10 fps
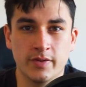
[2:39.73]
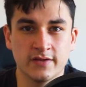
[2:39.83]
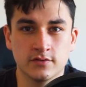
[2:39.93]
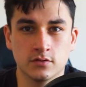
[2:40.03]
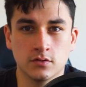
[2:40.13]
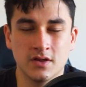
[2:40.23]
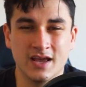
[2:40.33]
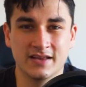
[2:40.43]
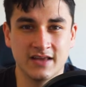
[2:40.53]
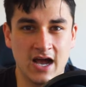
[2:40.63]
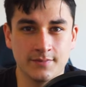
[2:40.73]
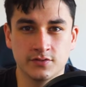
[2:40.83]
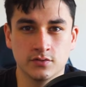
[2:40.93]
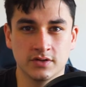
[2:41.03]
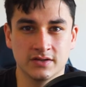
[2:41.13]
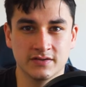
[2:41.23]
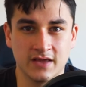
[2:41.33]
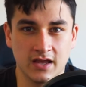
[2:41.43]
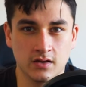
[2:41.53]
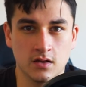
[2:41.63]
pivotal. It's absolutely
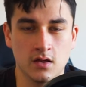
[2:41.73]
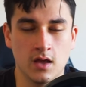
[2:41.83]
insane.